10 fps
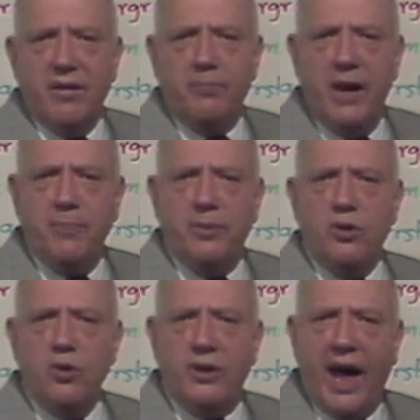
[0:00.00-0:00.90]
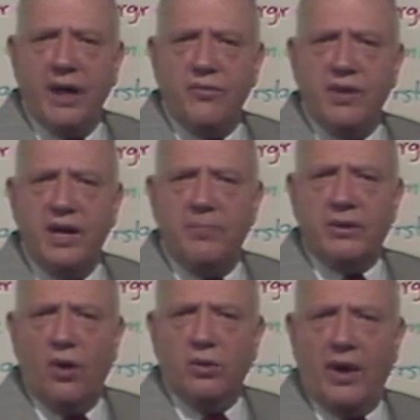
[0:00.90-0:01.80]
people who can read
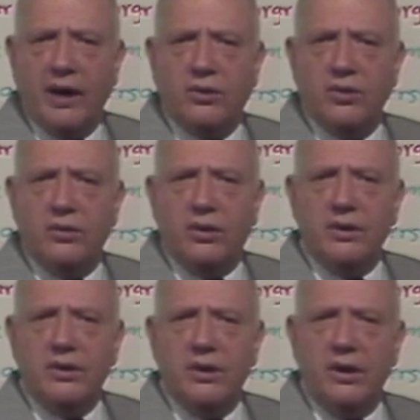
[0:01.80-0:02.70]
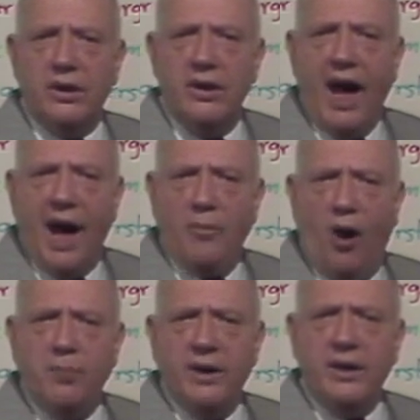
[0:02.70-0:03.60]
but don't like to, I'm
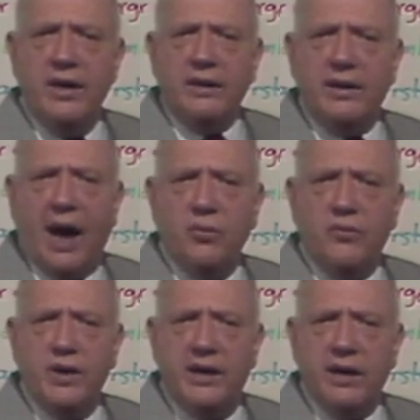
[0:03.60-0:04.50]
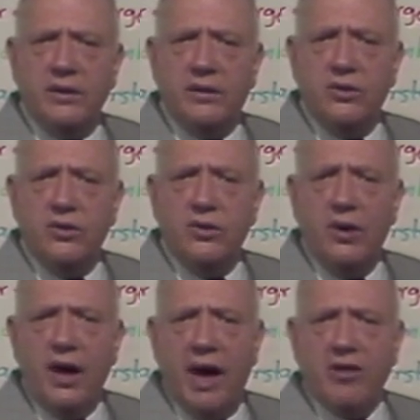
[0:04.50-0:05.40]
hoping that I will rekindle in you
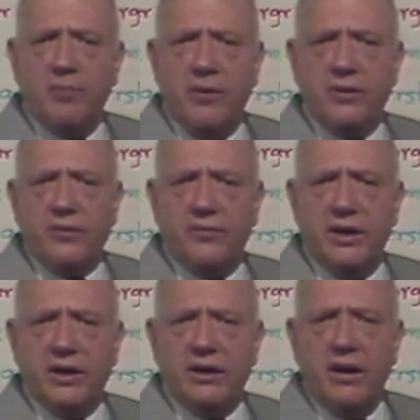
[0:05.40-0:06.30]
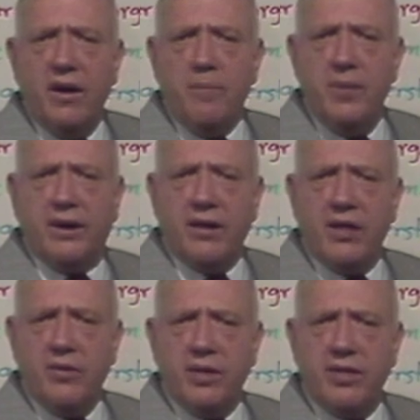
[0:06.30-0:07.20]
a spirit of reading, because
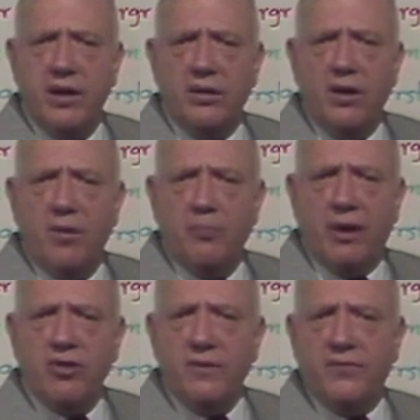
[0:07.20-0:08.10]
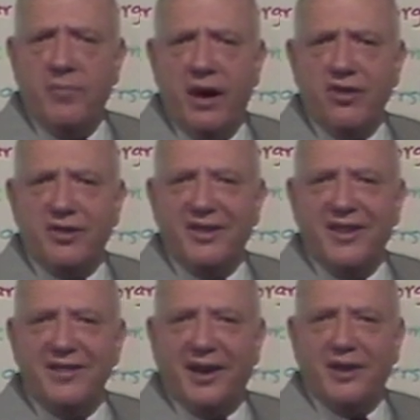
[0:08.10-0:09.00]
there is still much information
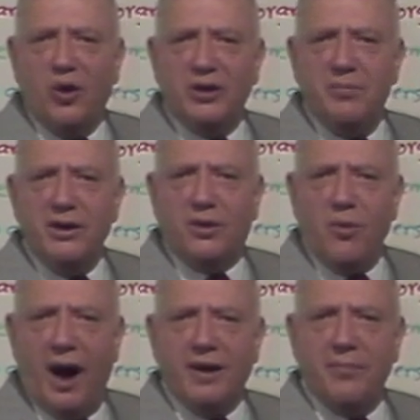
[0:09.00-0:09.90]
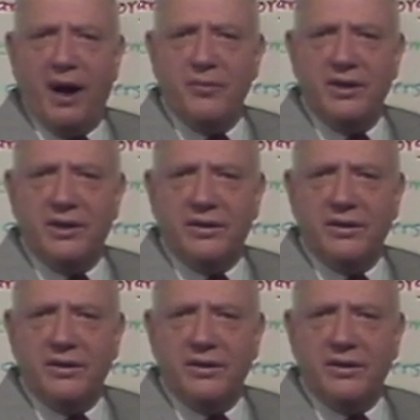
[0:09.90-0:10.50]
that can only be acquired by reading.